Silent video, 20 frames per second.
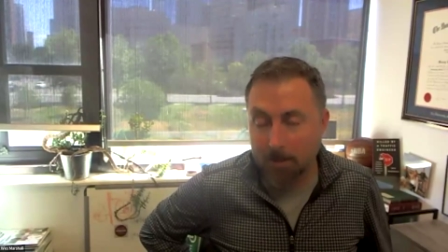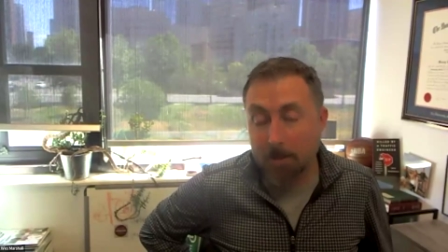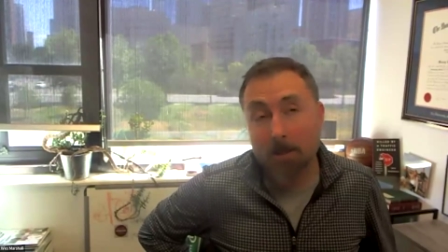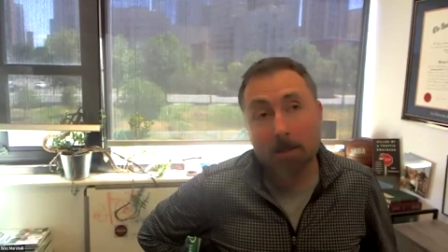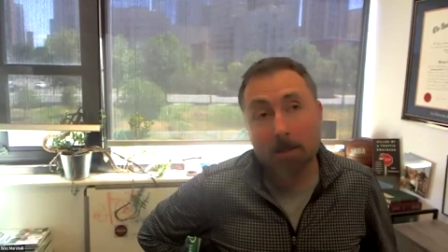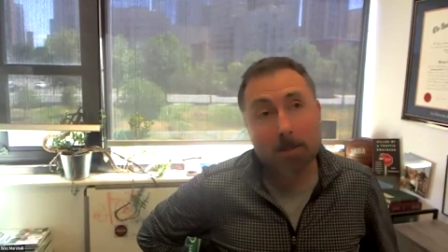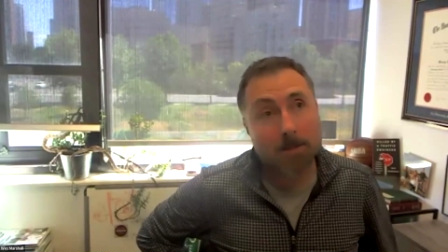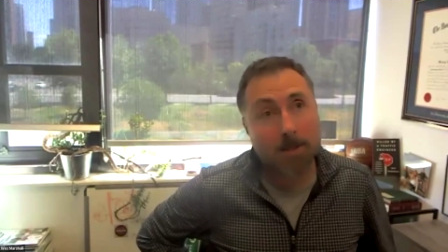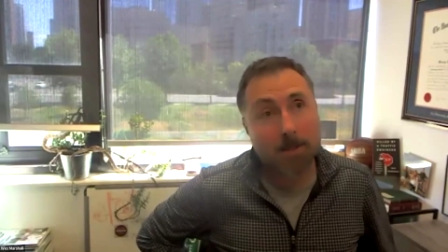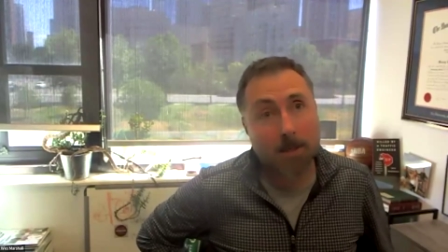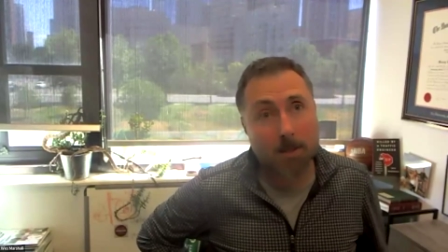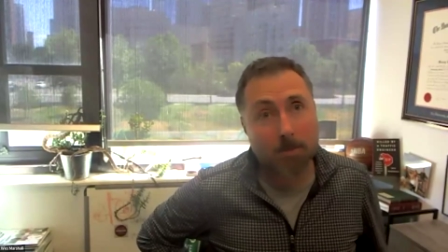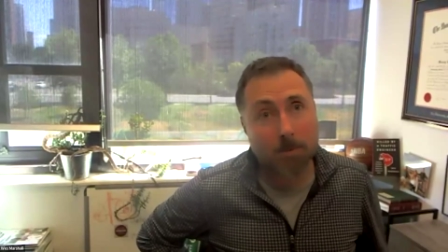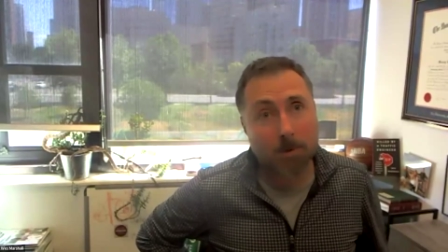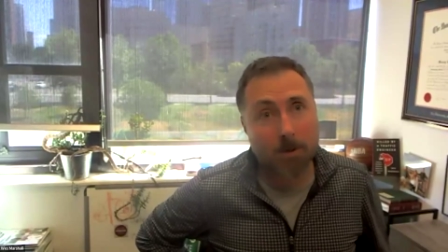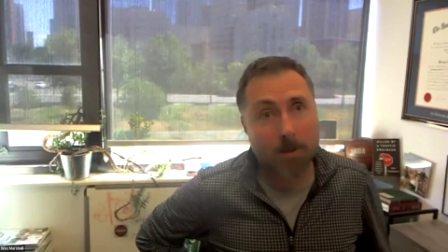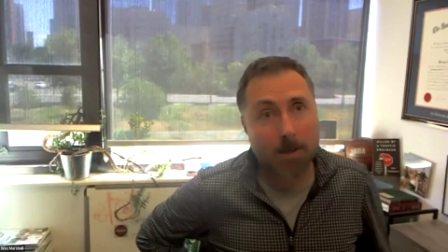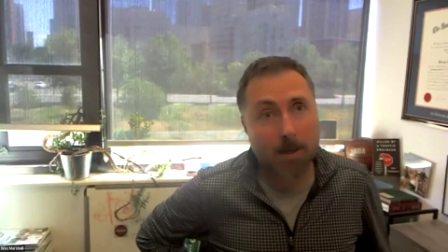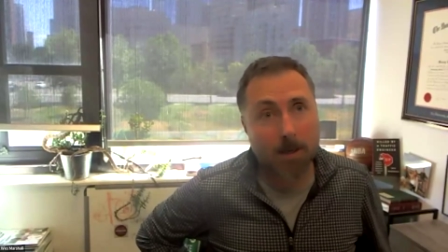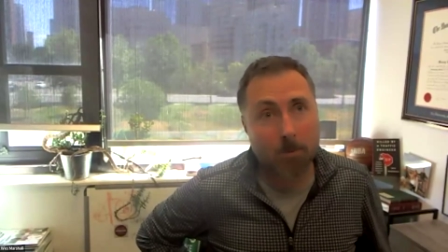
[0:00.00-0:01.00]
To tell you the
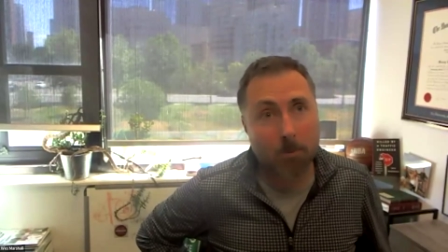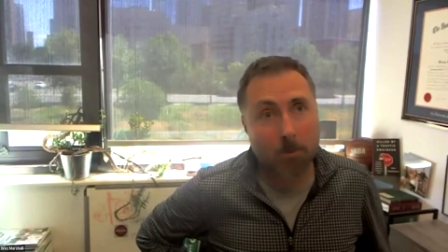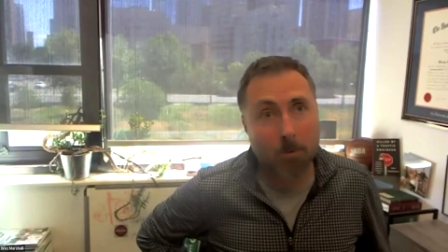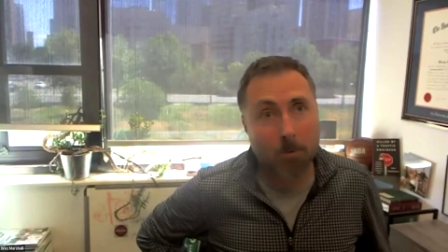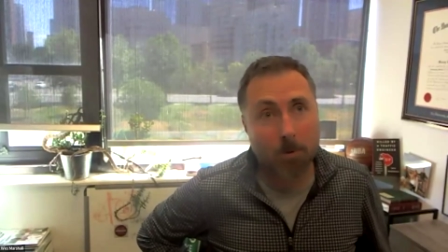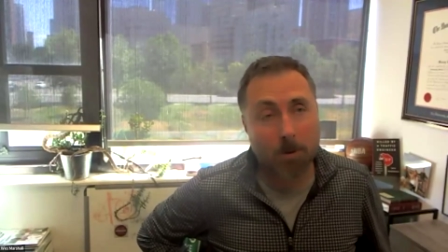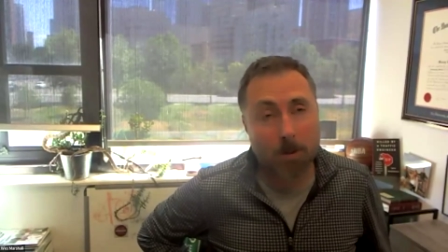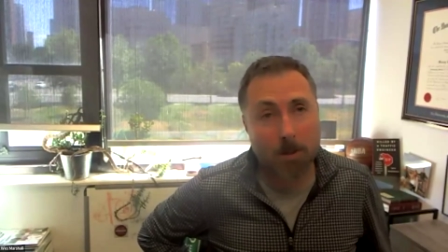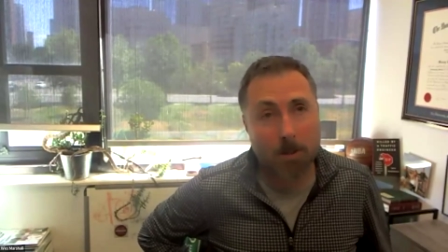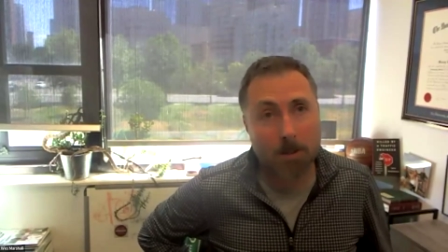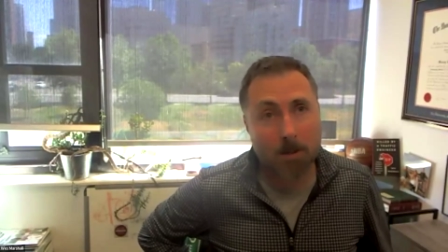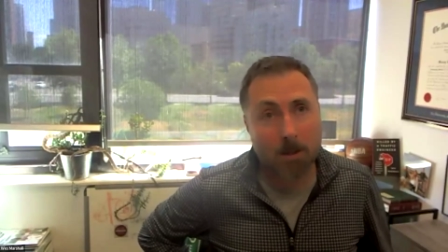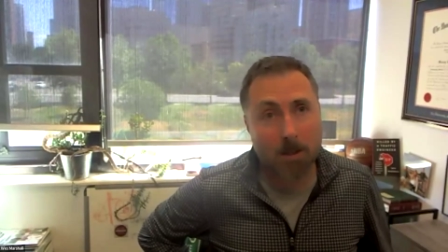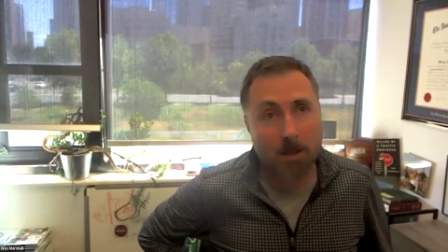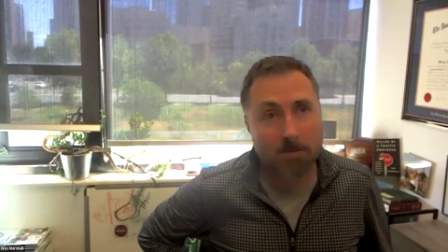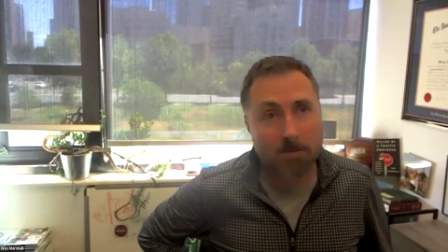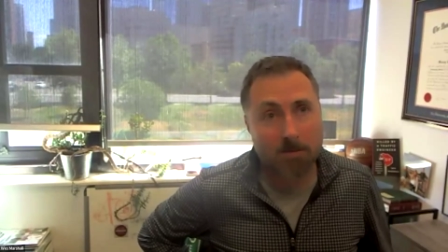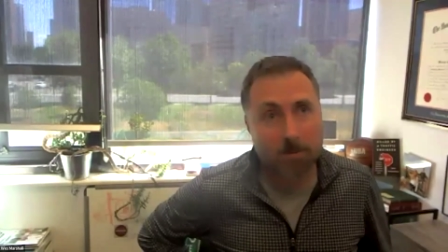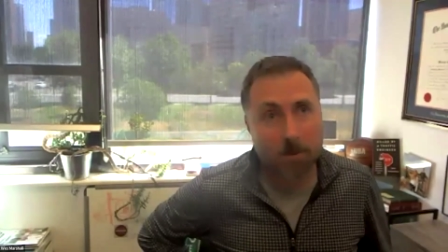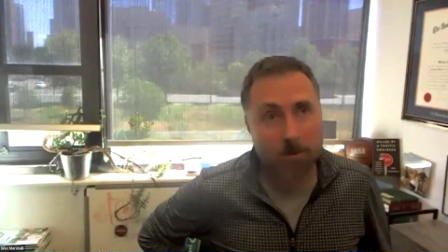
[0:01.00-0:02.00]
book I really
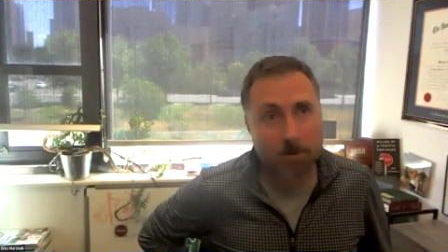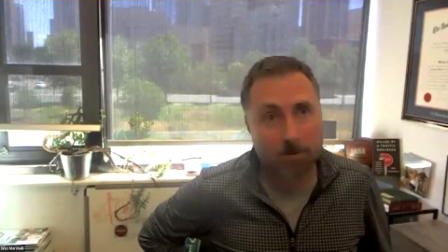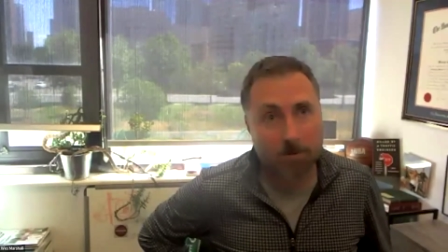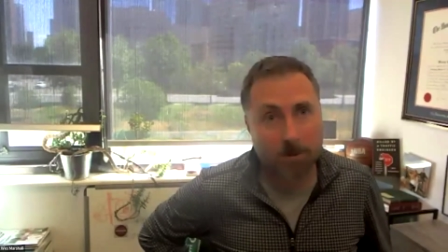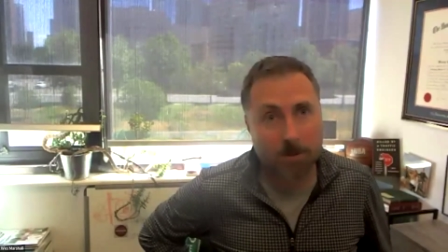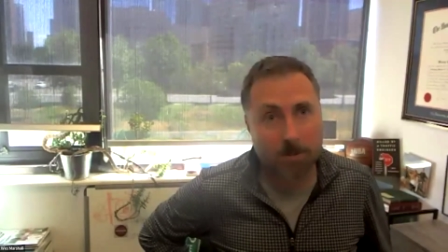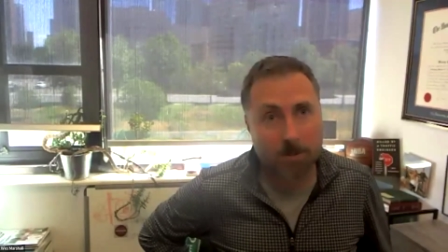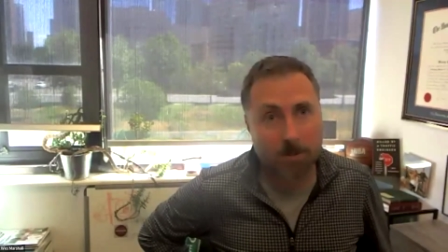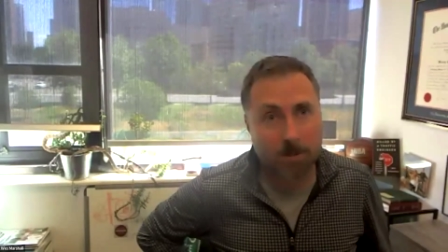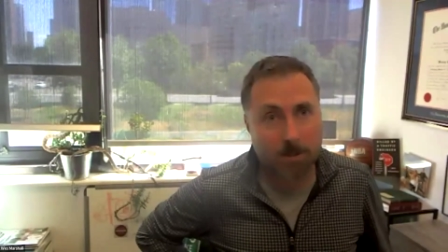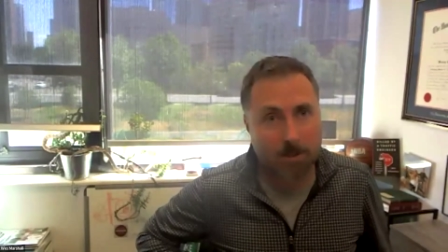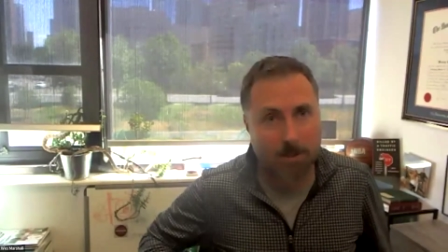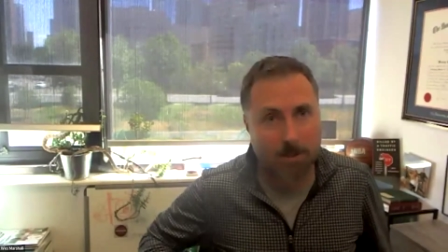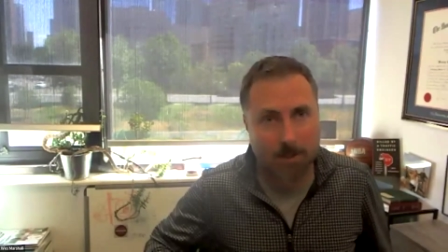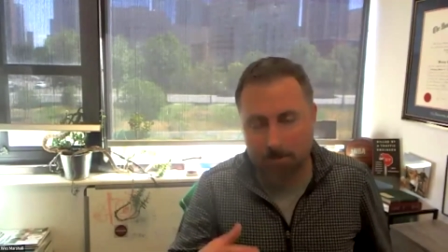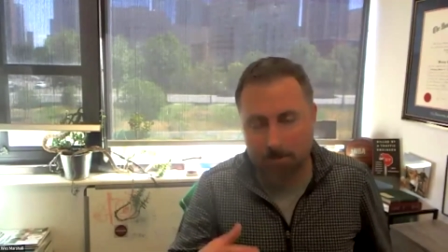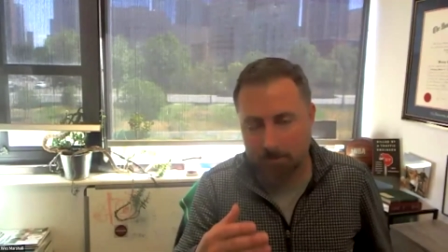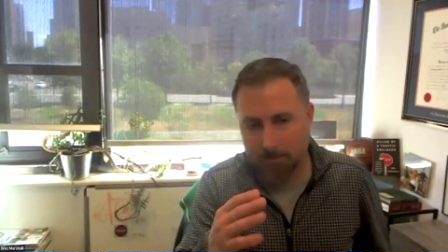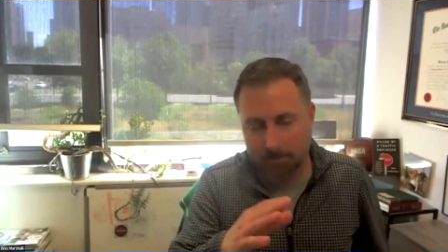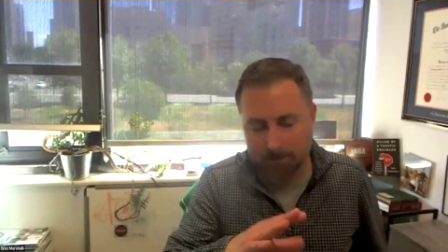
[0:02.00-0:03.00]
loved most recently, because